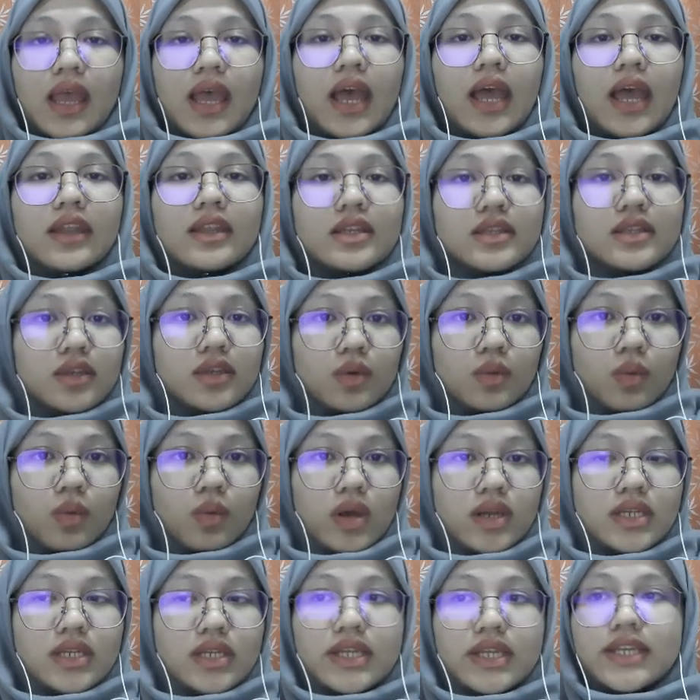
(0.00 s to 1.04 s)
And the third
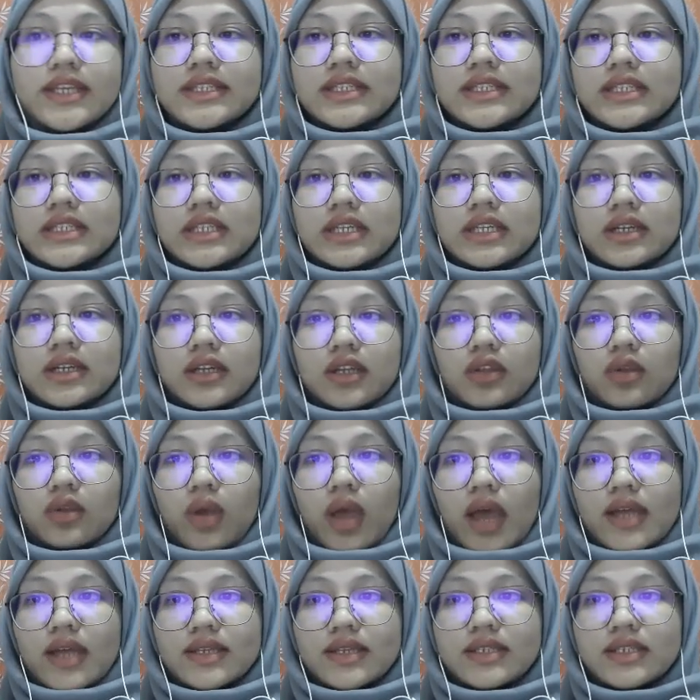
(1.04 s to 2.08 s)
one is the
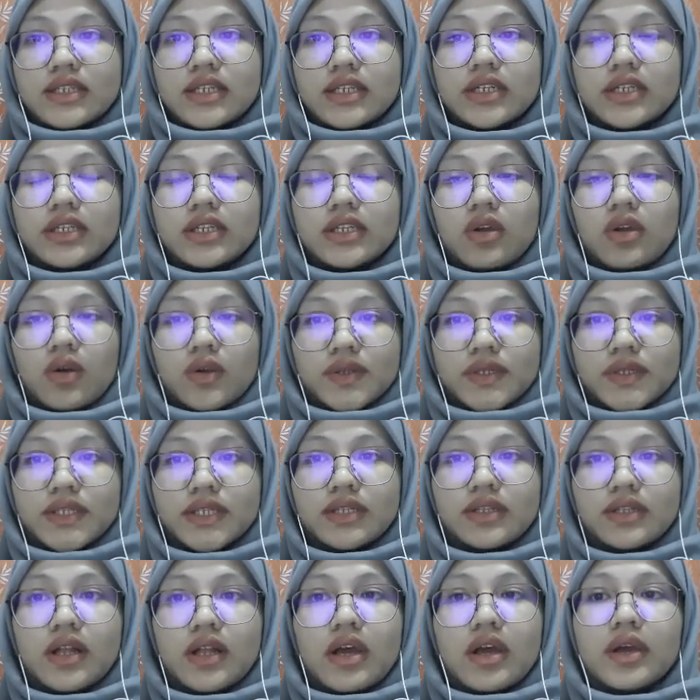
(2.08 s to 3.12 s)
UN Security Council
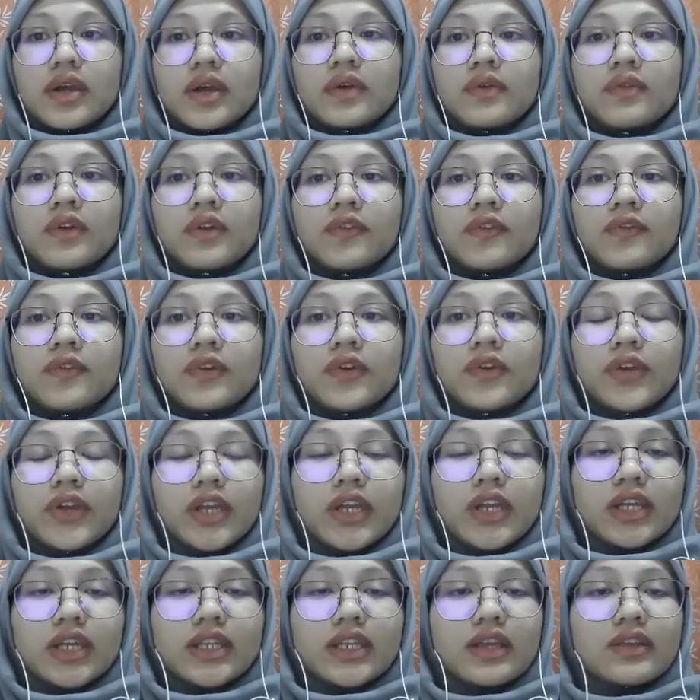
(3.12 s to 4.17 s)

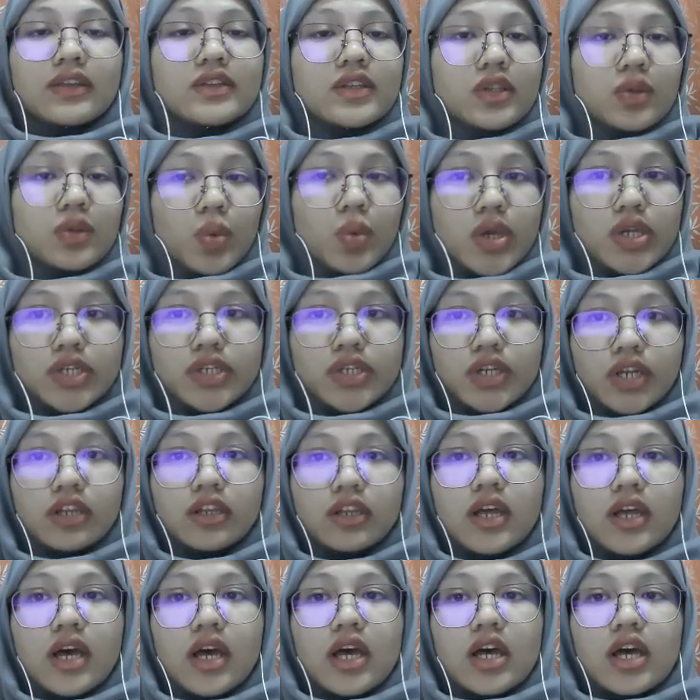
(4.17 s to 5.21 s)
referring the situation
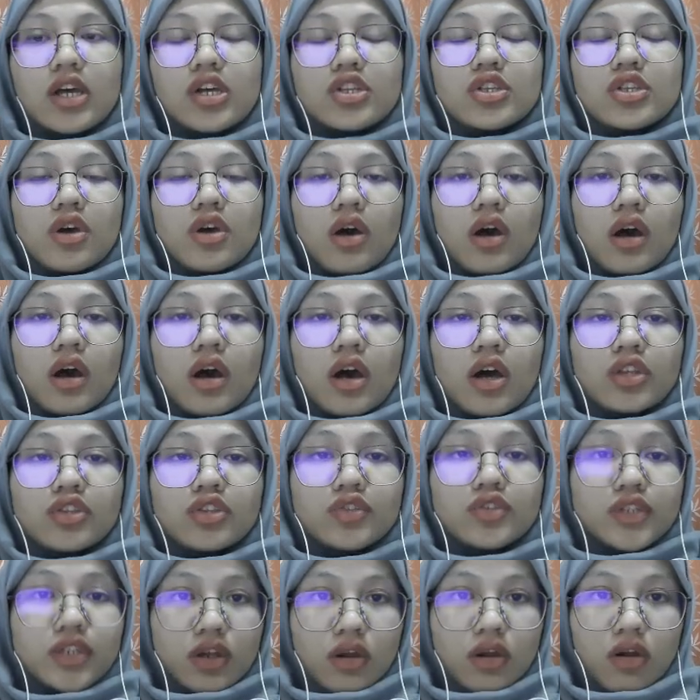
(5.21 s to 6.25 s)
to
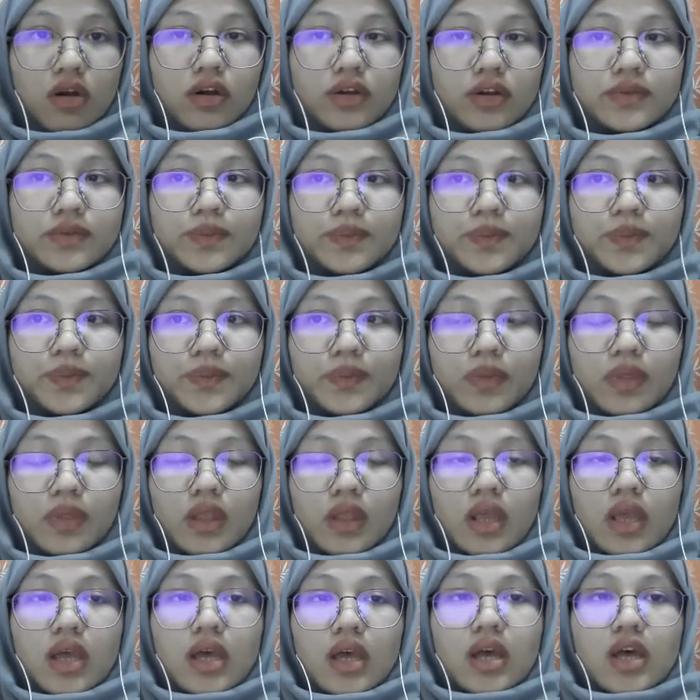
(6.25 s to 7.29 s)
the court.
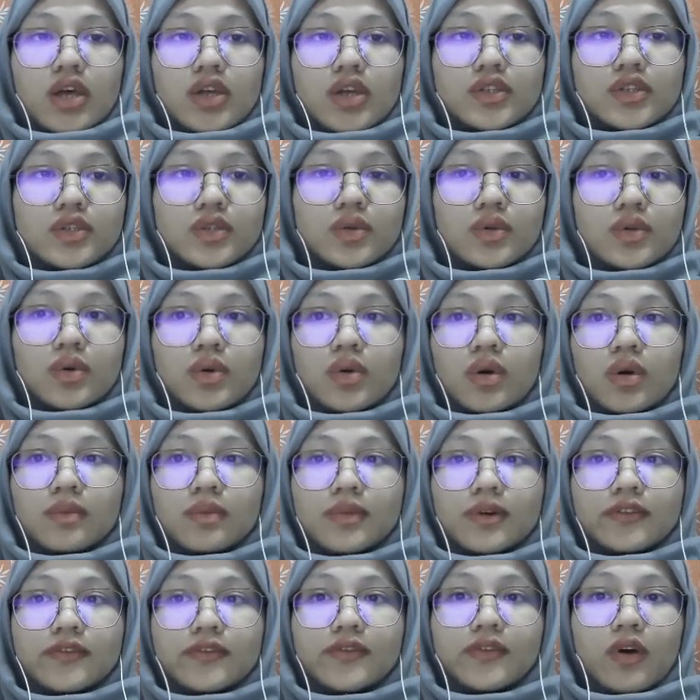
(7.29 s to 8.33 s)
So
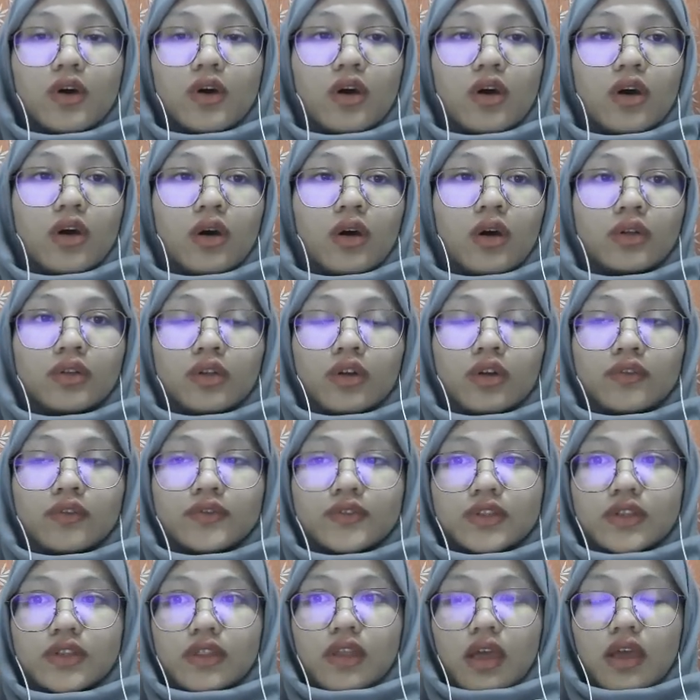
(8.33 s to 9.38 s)
above all of
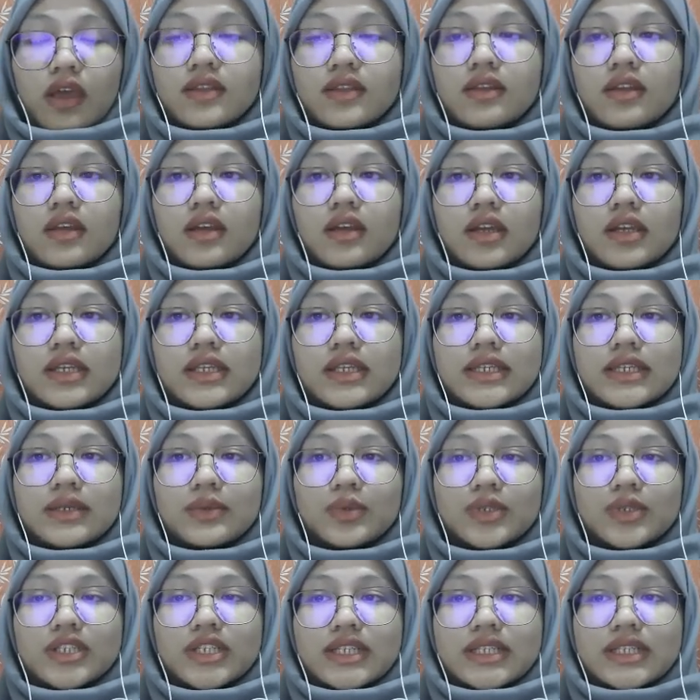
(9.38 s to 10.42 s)
that,
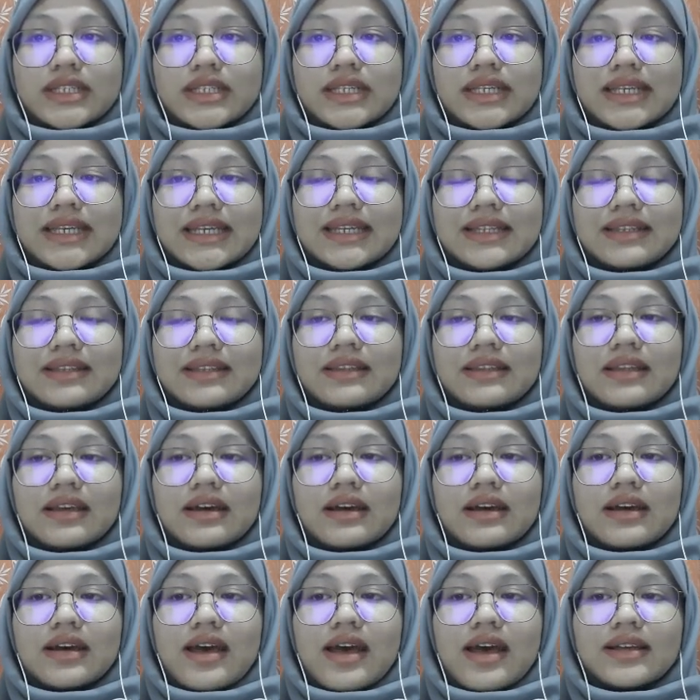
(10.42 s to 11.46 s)
which is it,
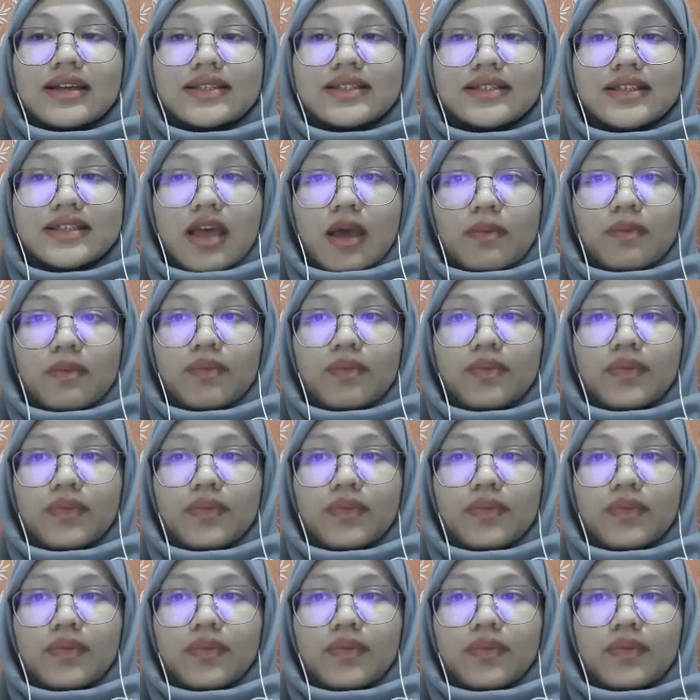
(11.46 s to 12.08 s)
except